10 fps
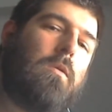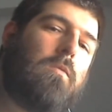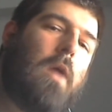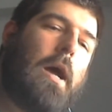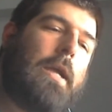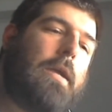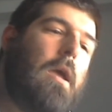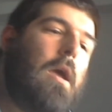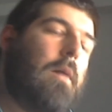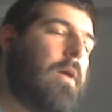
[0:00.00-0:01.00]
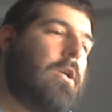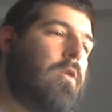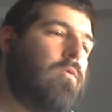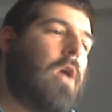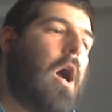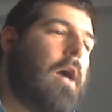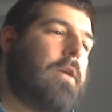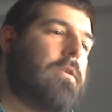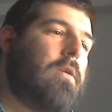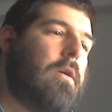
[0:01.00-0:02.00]
right? But you
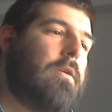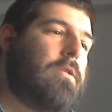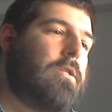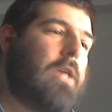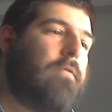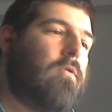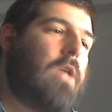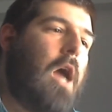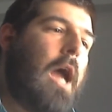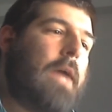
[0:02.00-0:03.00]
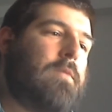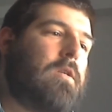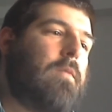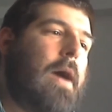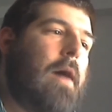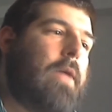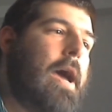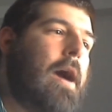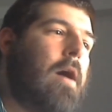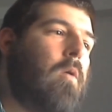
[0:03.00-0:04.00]
talked several times about
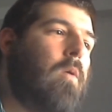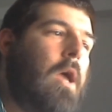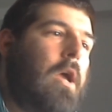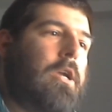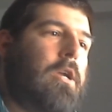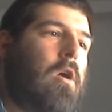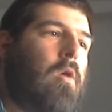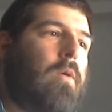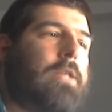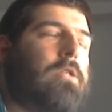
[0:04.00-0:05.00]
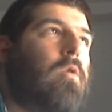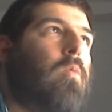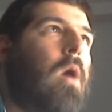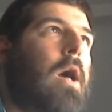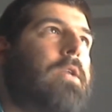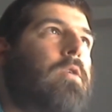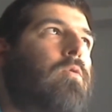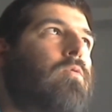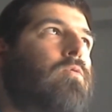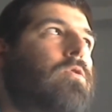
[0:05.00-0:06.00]
how, you know, it's the one
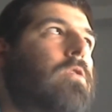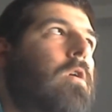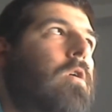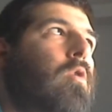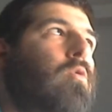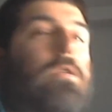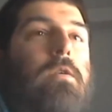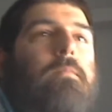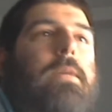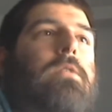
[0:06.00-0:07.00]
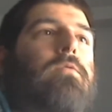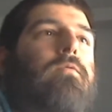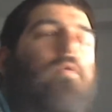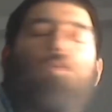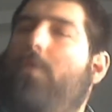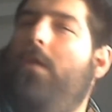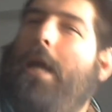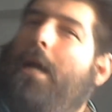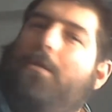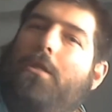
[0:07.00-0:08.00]
who's who's submissive, who really
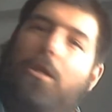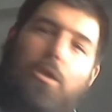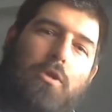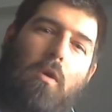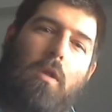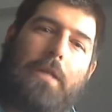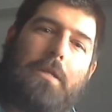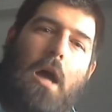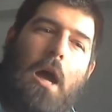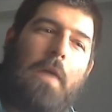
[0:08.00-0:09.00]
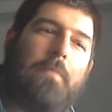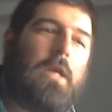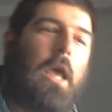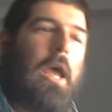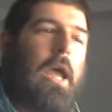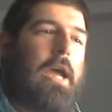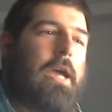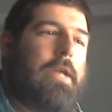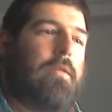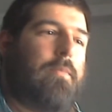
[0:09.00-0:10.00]
has the control at times,
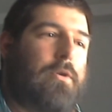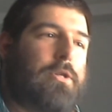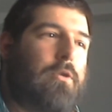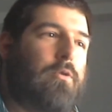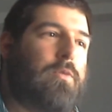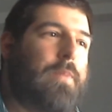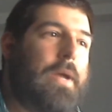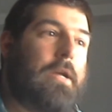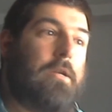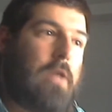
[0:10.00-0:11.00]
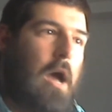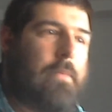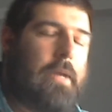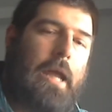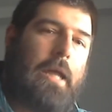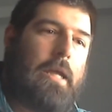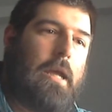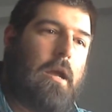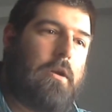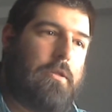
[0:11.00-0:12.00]
and the person who's being dominating
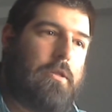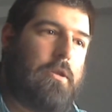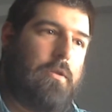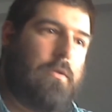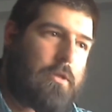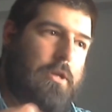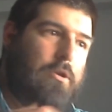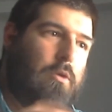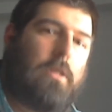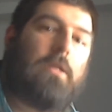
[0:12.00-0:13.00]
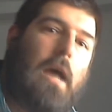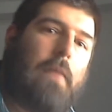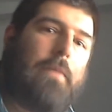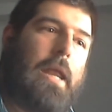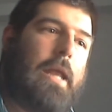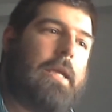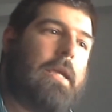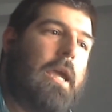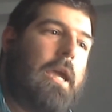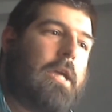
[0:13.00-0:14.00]
or the, the doing the dominating
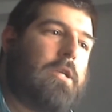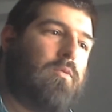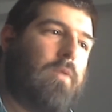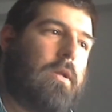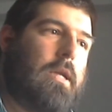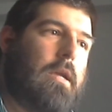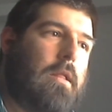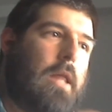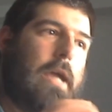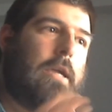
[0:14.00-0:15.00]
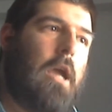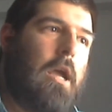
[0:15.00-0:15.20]
is really like